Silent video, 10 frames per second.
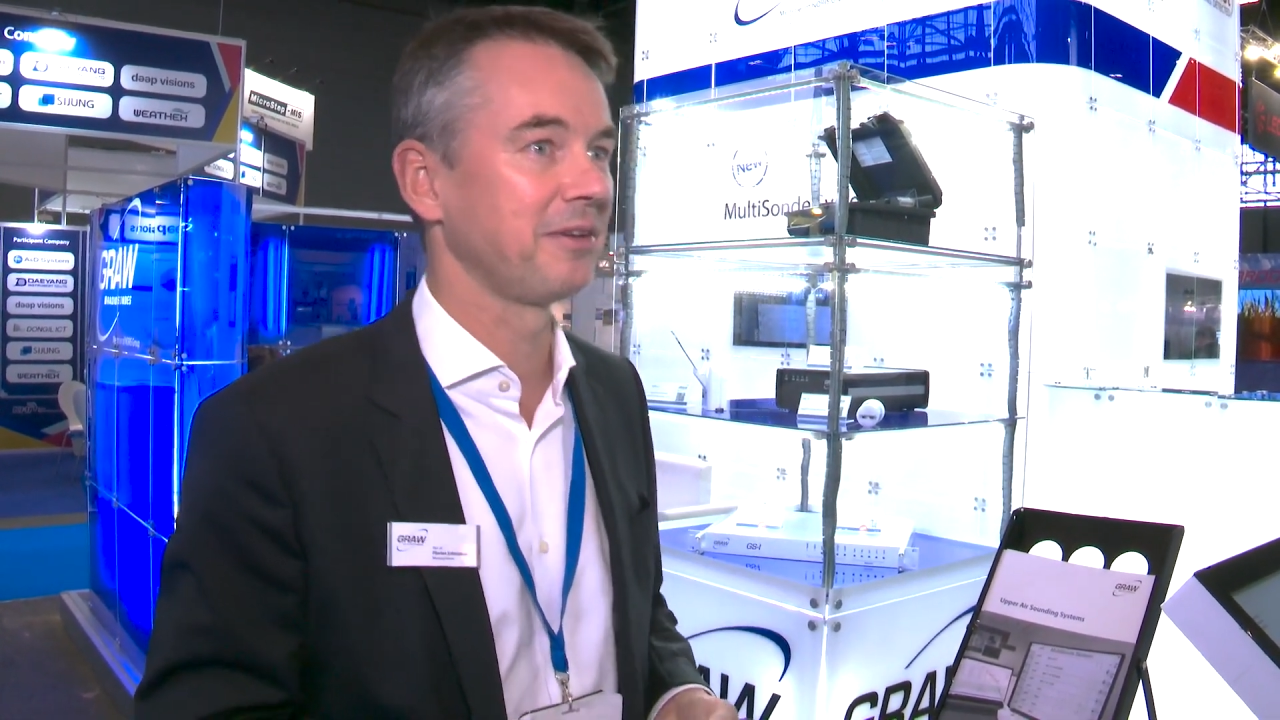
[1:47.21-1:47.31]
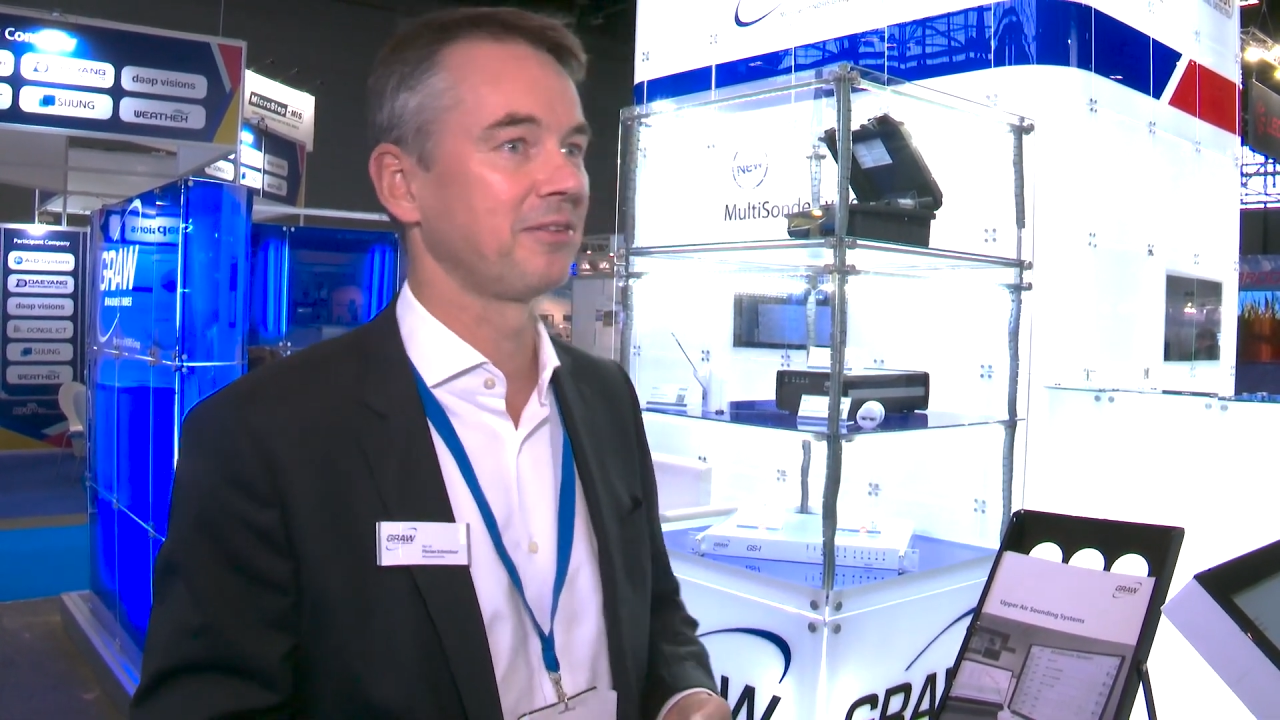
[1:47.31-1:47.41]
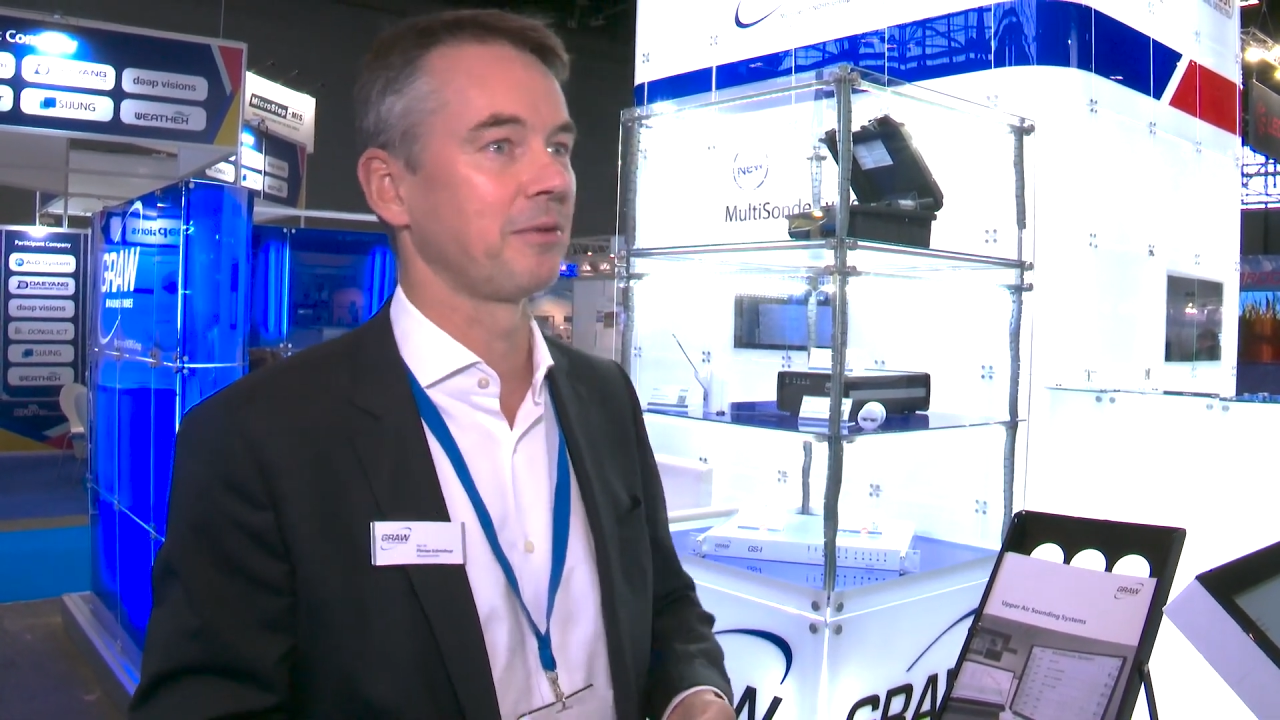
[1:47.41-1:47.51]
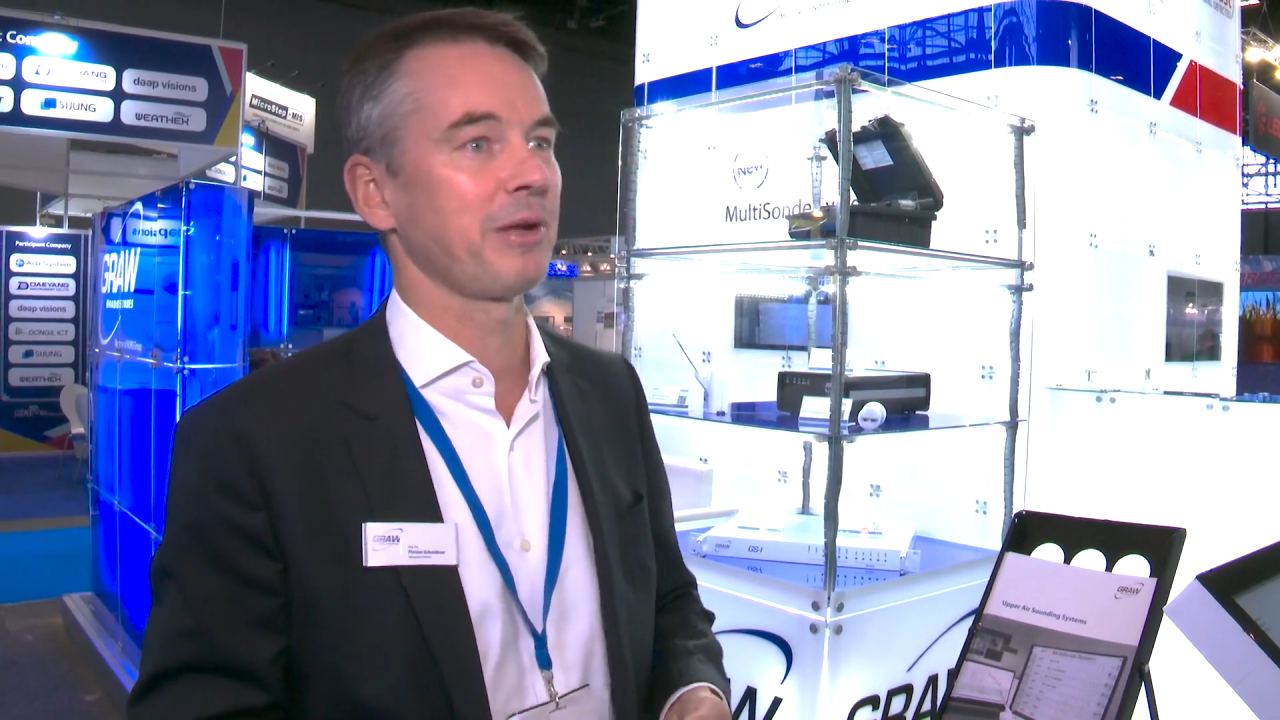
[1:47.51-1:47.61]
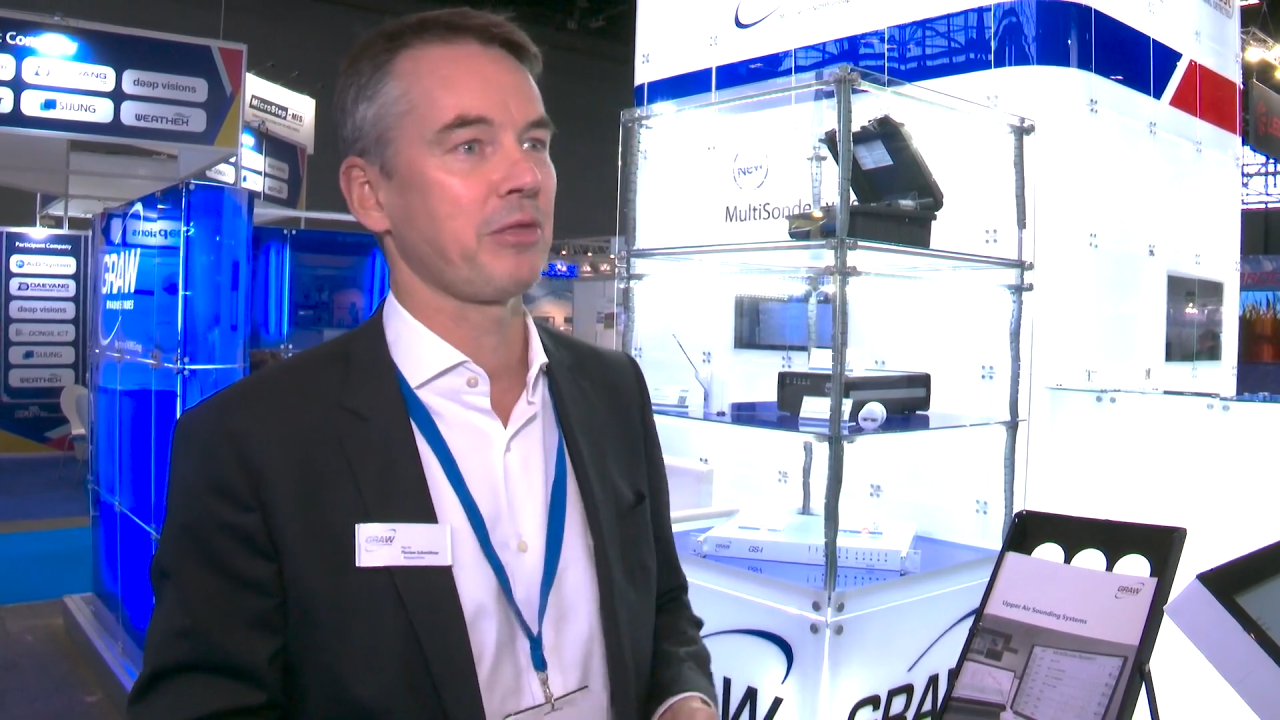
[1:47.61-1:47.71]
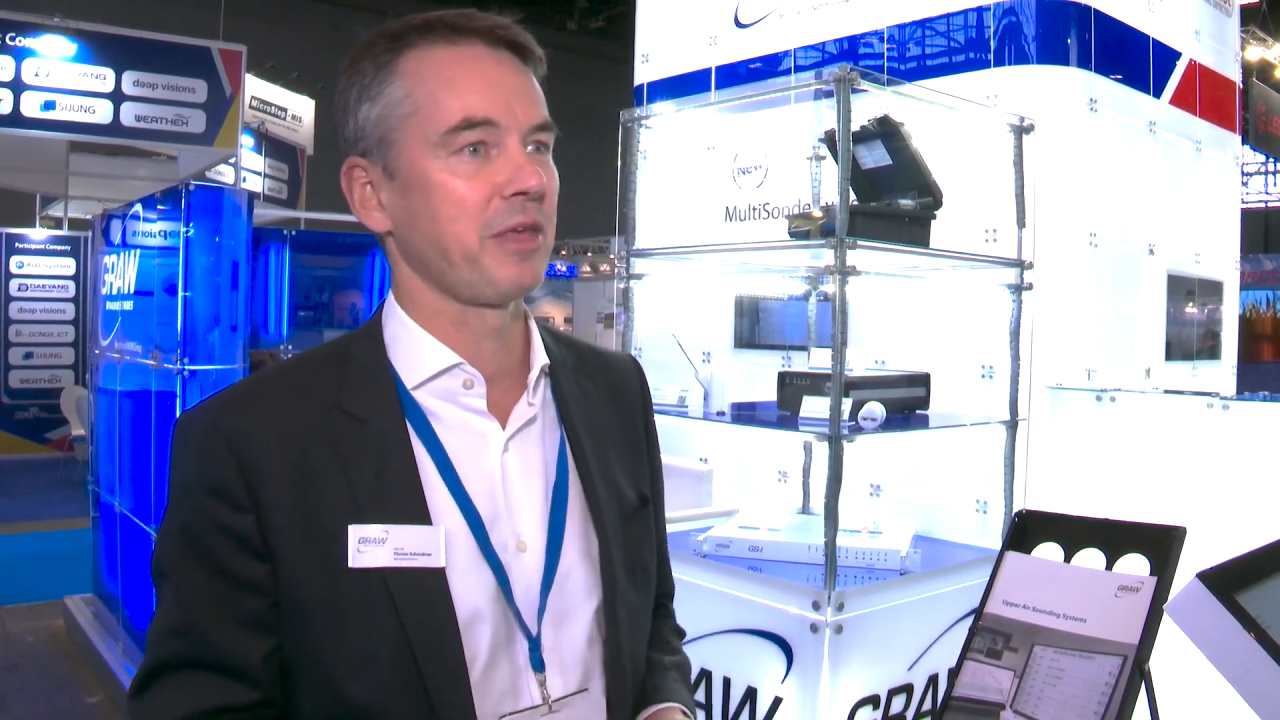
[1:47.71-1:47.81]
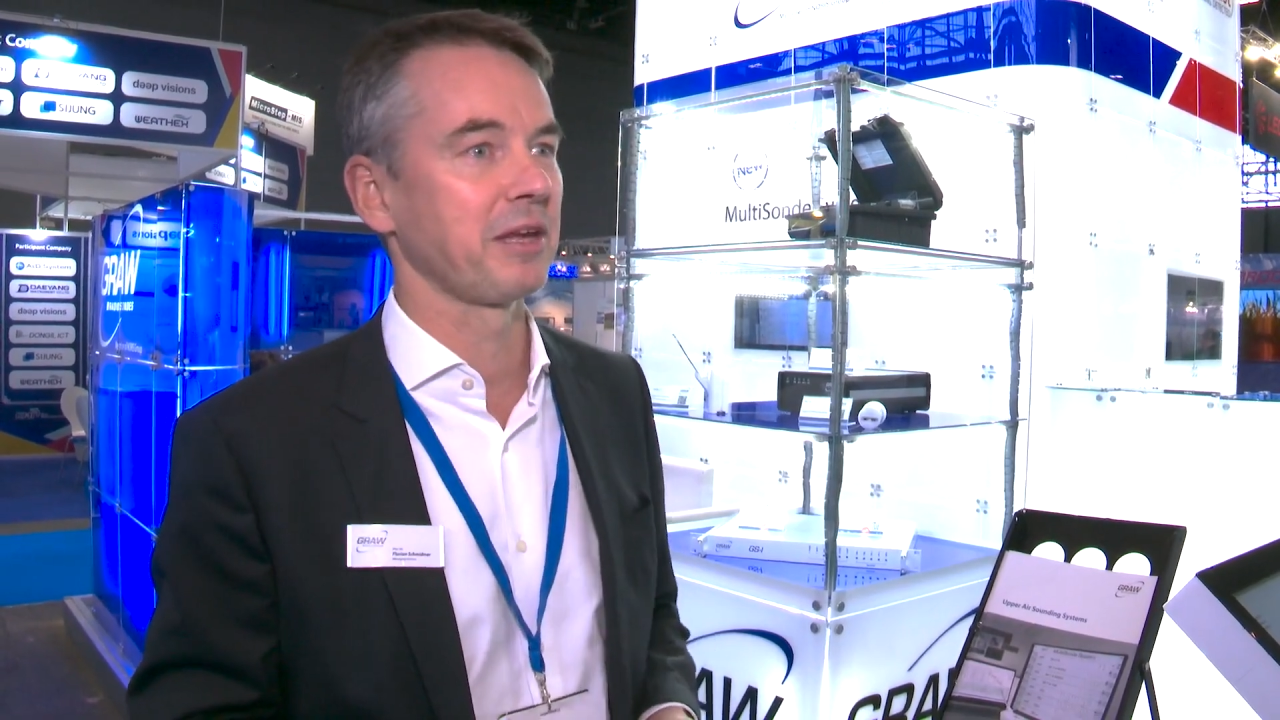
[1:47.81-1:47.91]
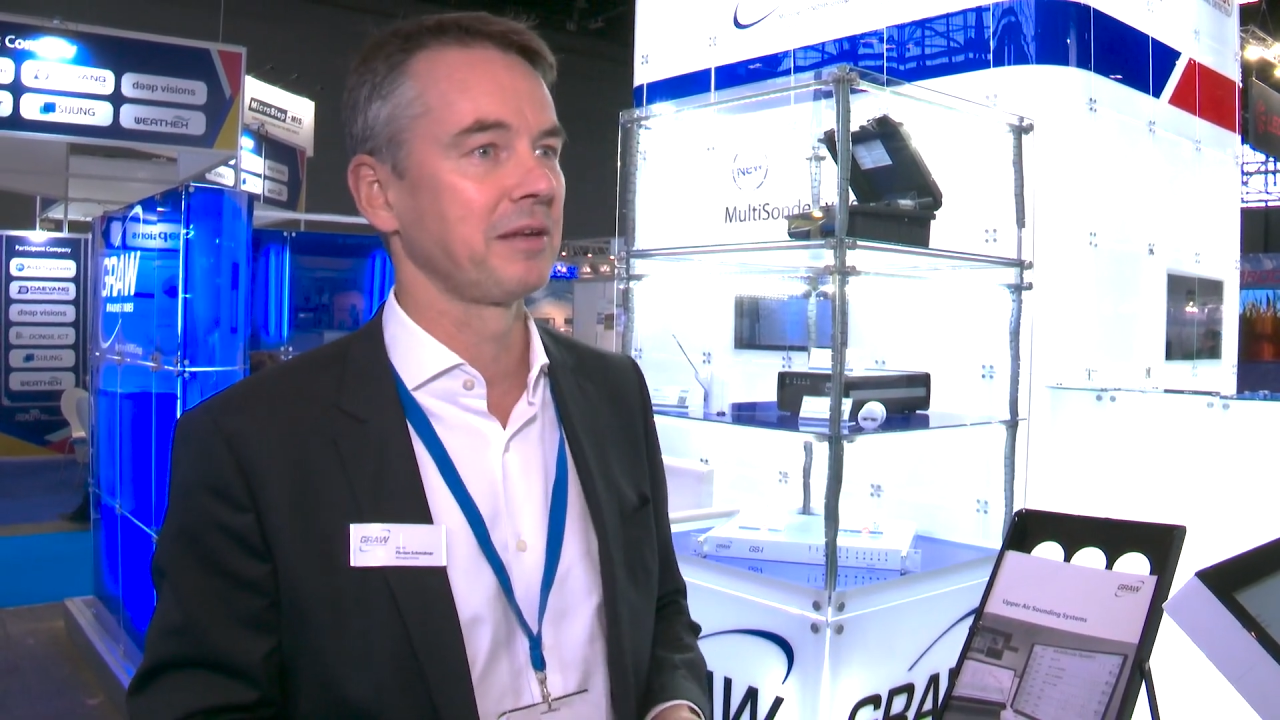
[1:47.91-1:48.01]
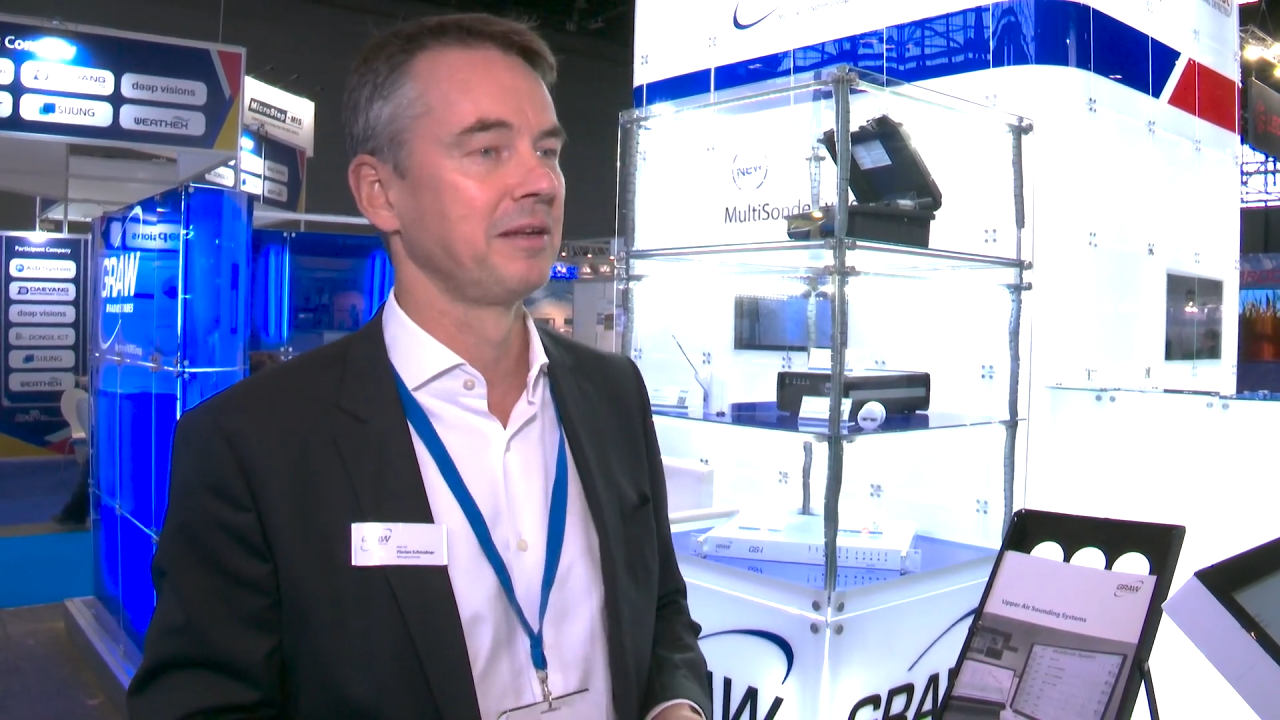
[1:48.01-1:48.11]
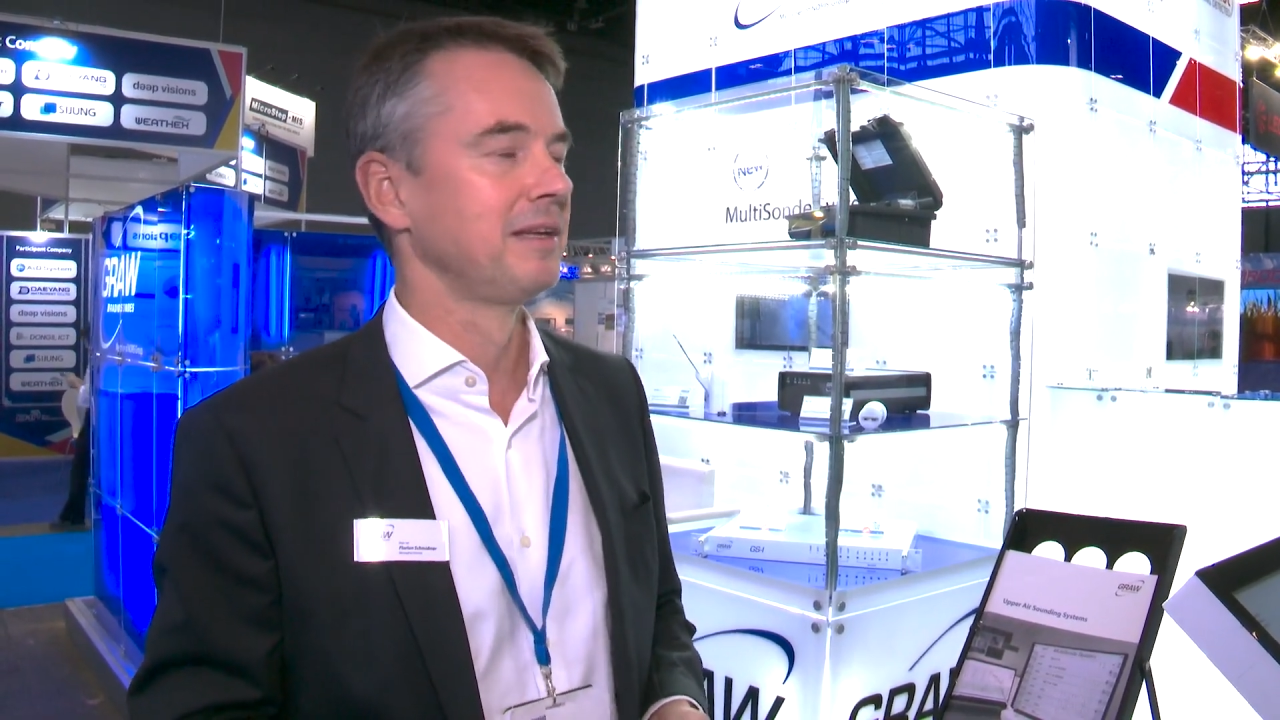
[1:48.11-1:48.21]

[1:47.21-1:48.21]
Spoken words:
is a big thing.